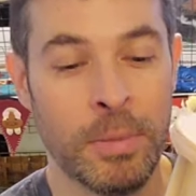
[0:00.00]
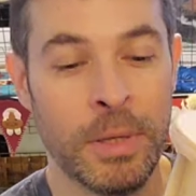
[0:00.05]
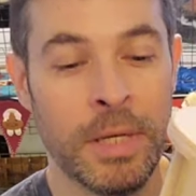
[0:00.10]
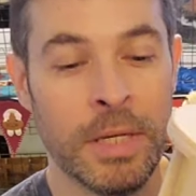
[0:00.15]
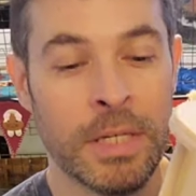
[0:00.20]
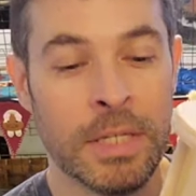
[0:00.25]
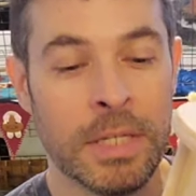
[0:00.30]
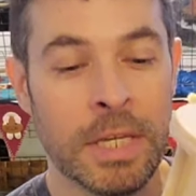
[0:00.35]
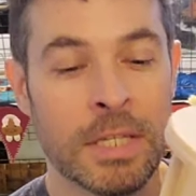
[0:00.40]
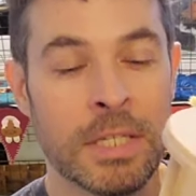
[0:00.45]

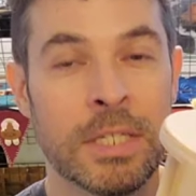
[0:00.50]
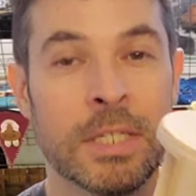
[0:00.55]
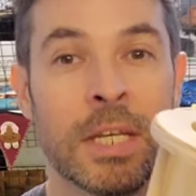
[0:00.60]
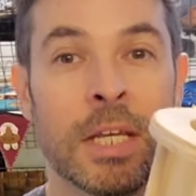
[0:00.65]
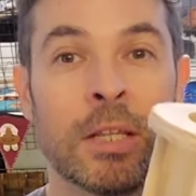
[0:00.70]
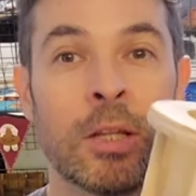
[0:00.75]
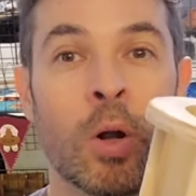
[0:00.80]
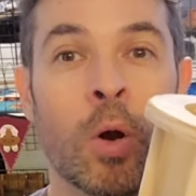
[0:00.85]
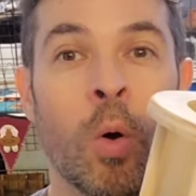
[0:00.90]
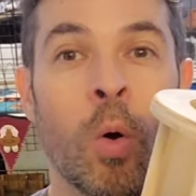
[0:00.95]
Piggies can
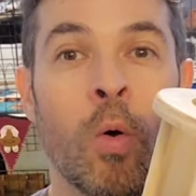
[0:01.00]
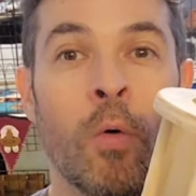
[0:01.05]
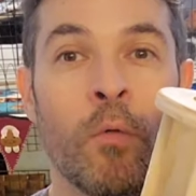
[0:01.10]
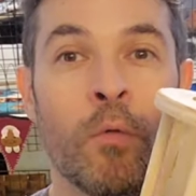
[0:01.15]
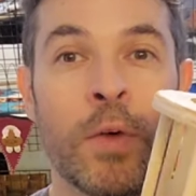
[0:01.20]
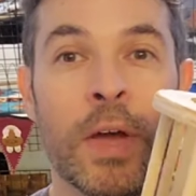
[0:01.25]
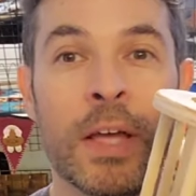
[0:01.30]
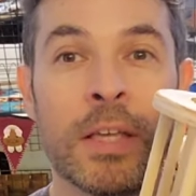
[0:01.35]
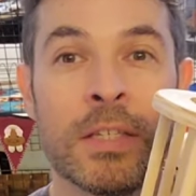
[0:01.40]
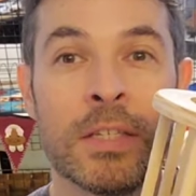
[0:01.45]
stick their whole
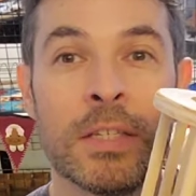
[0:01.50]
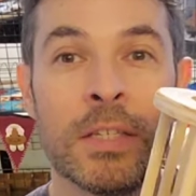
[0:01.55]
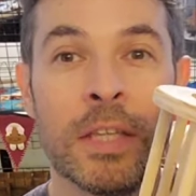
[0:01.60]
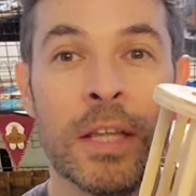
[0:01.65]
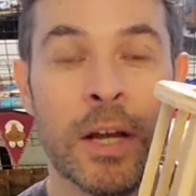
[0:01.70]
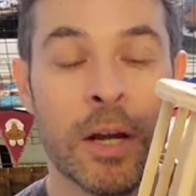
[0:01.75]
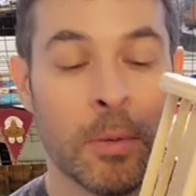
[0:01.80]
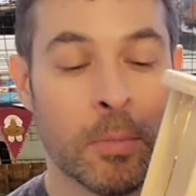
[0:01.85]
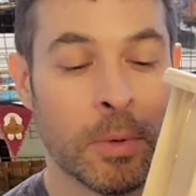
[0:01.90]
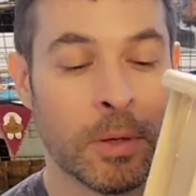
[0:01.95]
face in
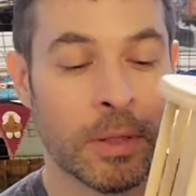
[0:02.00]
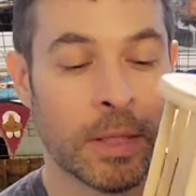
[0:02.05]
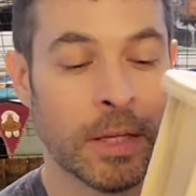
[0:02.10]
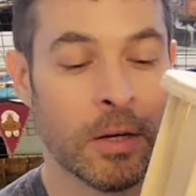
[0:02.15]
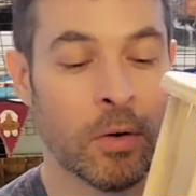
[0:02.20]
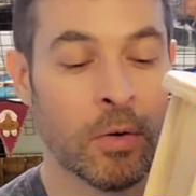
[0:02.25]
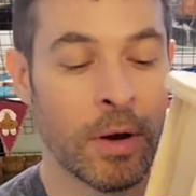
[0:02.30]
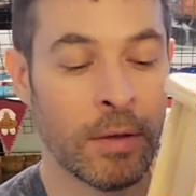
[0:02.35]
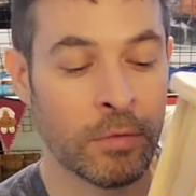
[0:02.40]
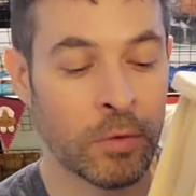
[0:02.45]
there, but they
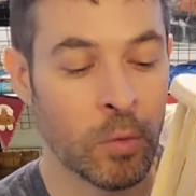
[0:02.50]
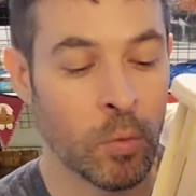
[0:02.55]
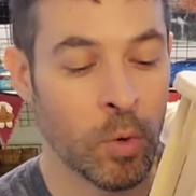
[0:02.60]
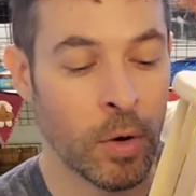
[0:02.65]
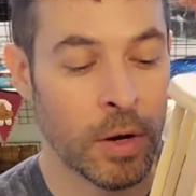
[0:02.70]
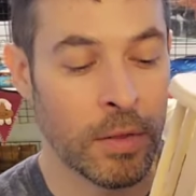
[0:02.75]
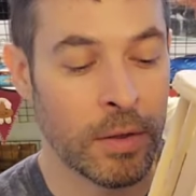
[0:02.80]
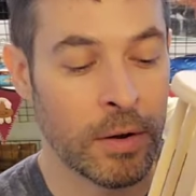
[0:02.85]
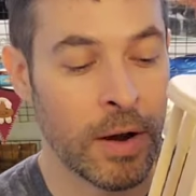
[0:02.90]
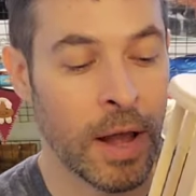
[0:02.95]
don't have to
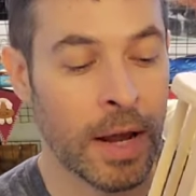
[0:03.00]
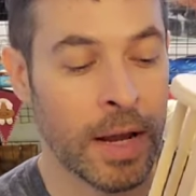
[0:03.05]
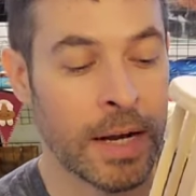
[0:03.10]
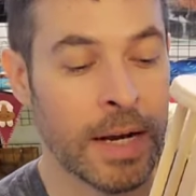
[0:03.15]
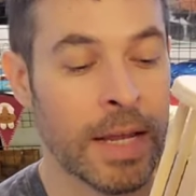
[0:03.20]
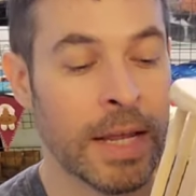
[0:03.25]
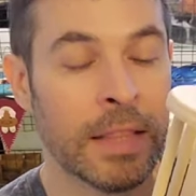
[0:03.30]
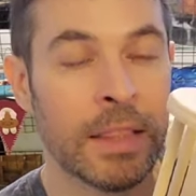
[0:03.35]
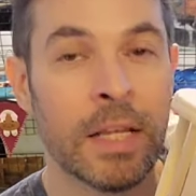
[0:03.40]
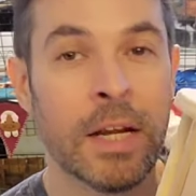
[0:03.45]
worry. They're not
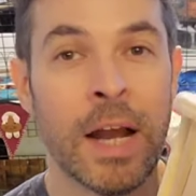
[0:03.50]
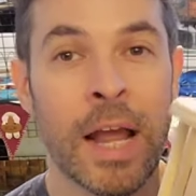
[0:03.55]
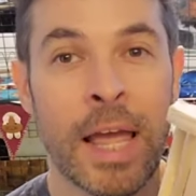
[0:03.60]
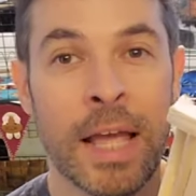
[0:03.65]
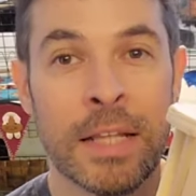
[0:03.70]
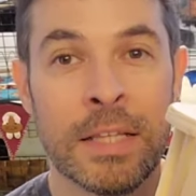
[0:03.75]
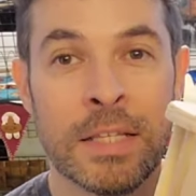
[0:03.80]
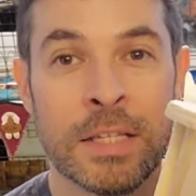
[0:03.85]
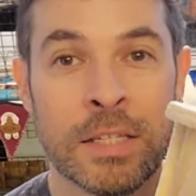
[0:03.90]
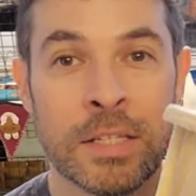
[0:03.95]
going to get their
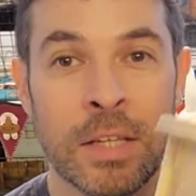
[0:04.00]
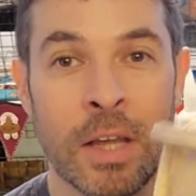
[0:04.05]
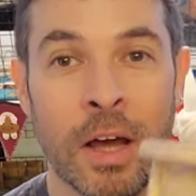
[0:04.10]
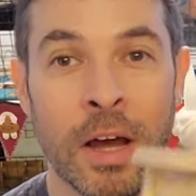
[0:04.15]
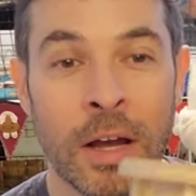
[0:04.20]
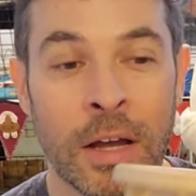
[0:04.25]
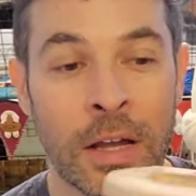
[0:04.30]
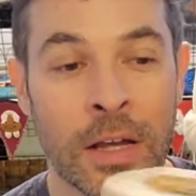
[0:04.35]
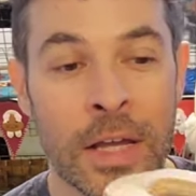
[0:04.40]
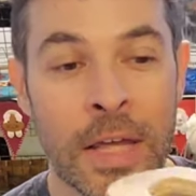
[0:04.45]
head
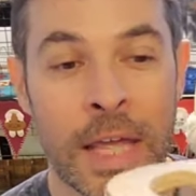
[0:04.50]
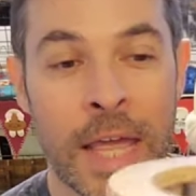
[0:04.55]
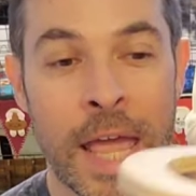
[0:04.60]
stuck.